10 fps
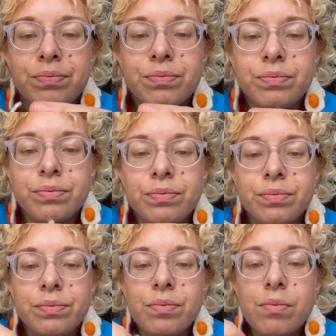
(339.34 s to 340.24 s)

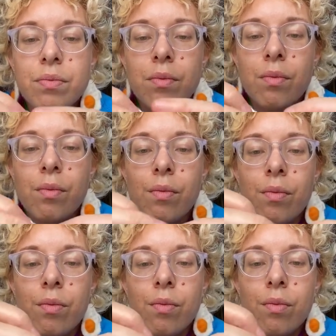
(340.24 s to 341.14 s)

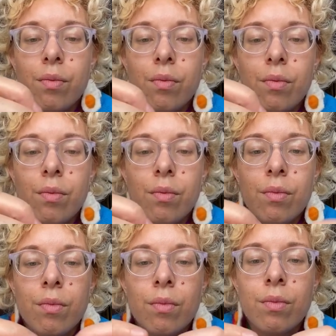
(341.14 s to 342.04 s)

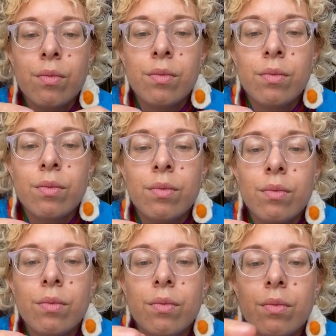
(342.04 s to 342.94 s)

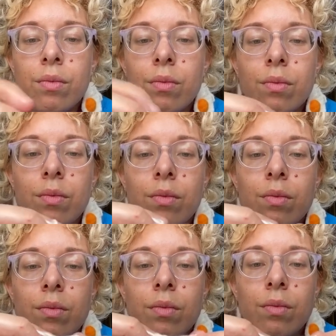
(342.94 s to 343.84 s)

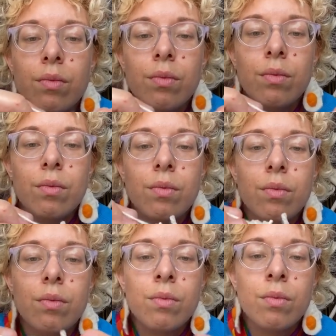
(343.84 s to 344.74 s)

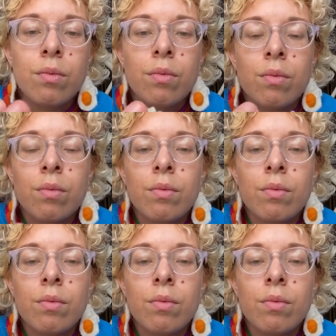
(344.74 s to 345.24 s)
No one is speaking in this clip.